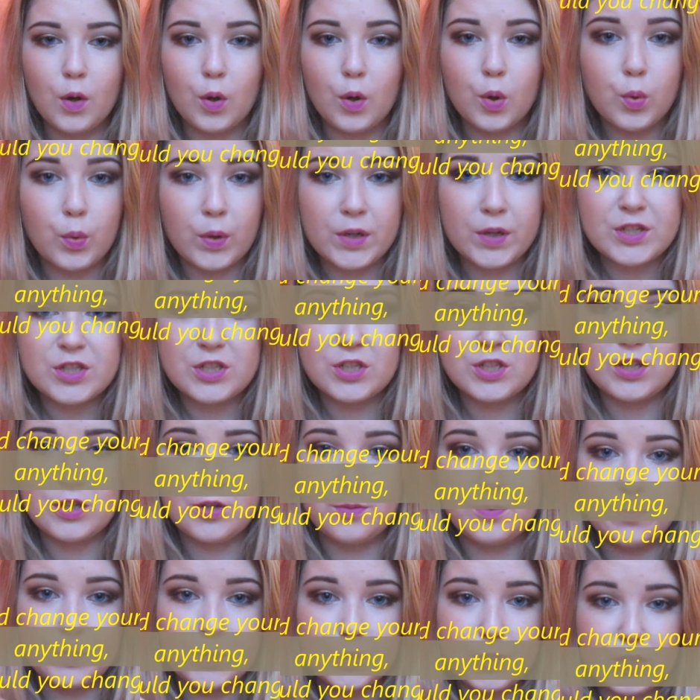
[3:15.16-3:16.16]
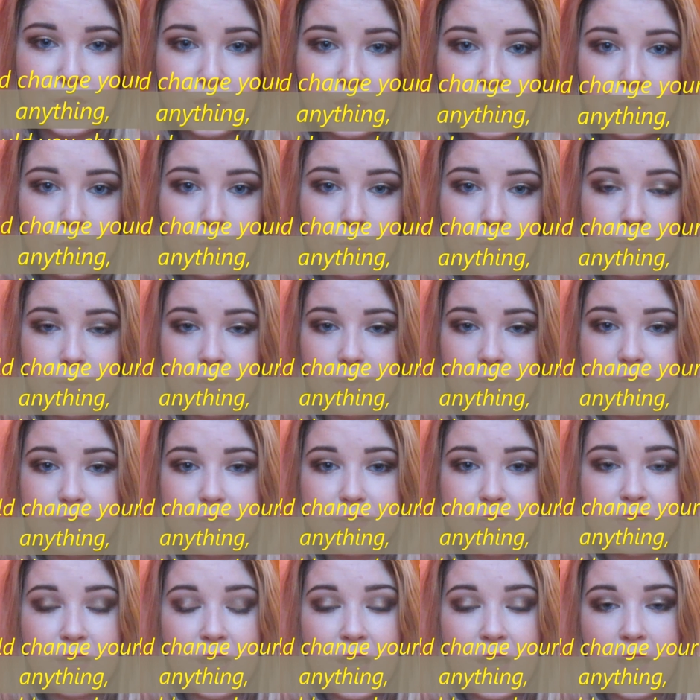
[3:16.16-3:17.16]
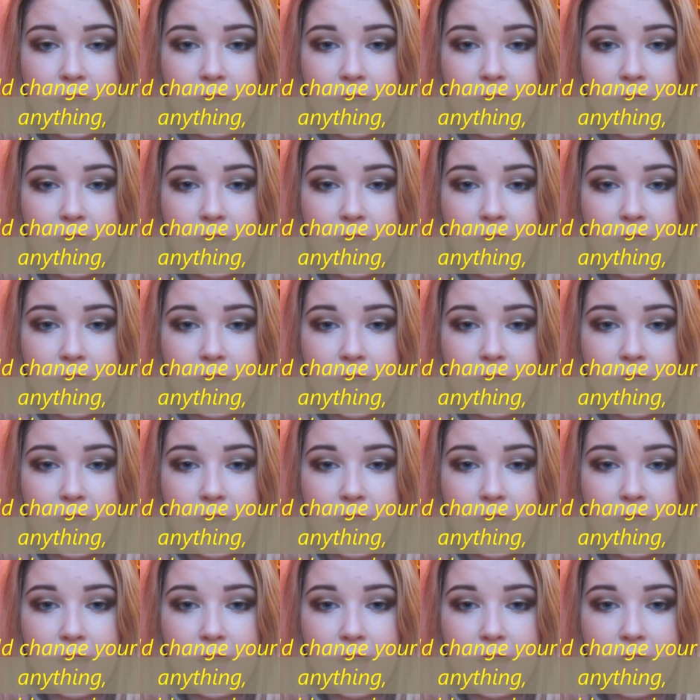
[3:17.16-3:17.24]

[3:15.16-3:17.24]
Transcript: Question number 2 is,